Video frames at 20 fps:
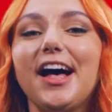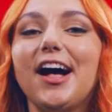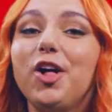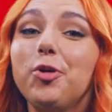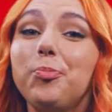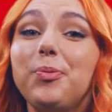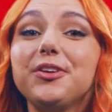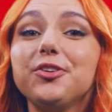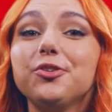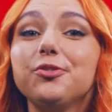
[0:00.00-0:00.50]

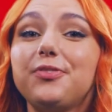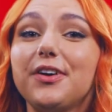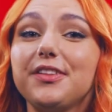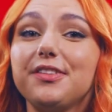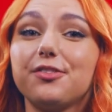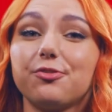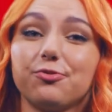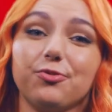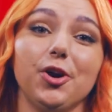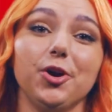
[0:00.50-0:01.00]
helping your
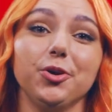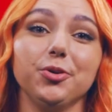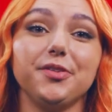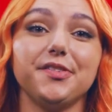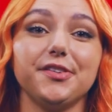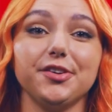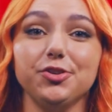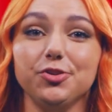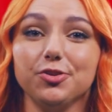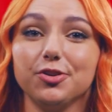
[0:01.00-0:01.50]
funds grow
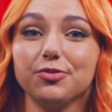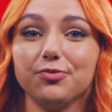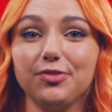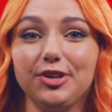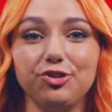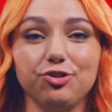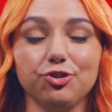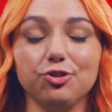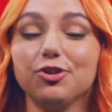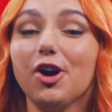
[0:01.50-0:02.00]
so you can
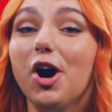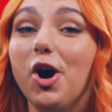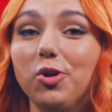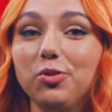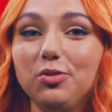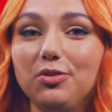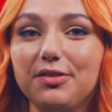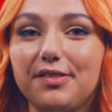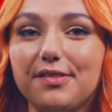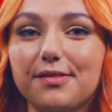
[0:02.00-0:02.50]
reach your
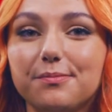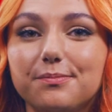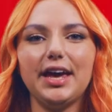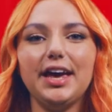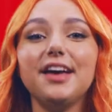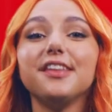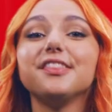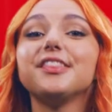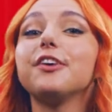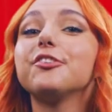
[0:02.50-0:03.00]
goals.
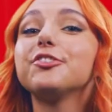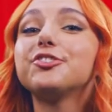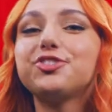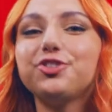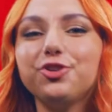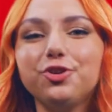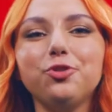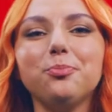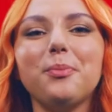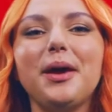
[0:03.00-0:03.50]
There are
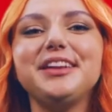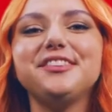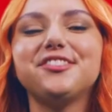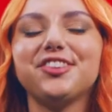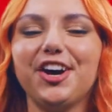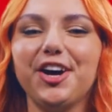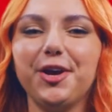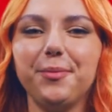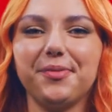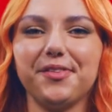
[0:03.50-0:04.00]
two main
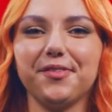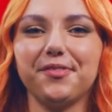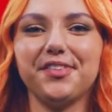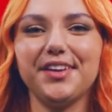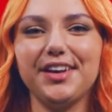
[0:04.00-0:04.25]
types of